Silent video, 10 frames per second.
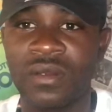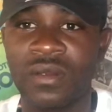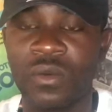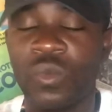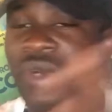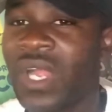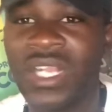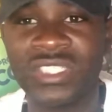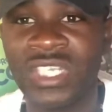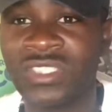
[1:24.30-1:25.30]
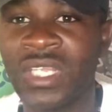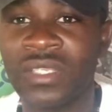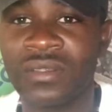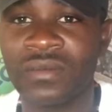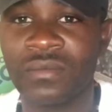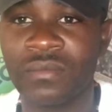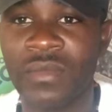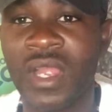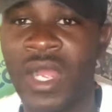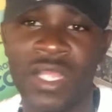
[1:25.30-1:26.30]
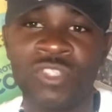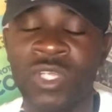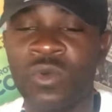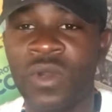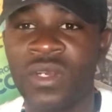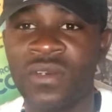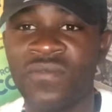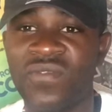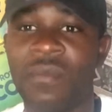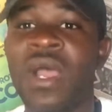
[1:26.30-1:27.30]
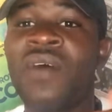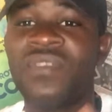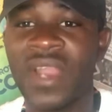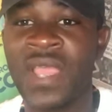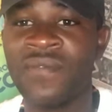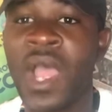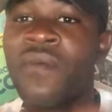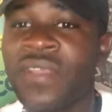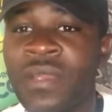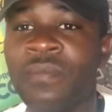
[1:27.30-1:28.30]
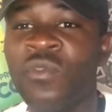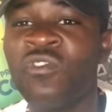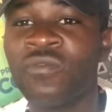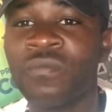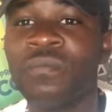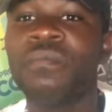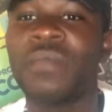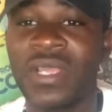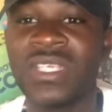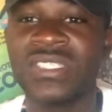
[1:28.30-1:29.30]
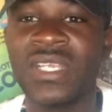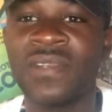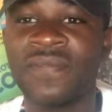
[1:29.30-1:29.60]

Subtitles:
You know, change that. Because guess what going? From you have life, you have to improve on yourself.